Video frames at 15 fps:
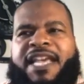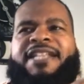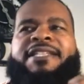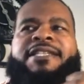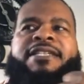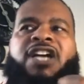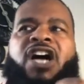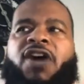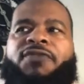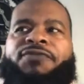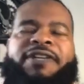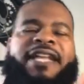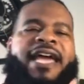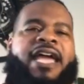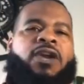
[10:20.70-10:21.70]
and
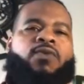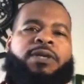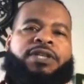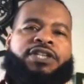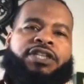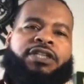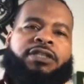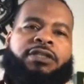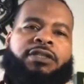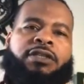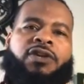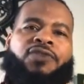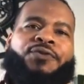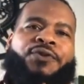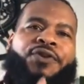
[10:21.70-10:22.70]
soft language
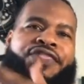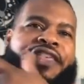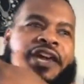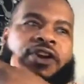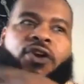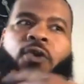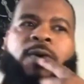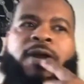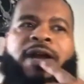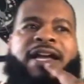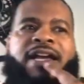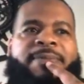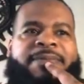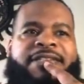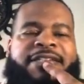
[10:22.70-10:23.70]
for their
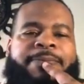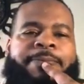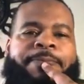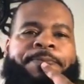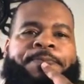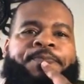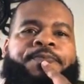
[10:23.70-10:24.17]
crimes.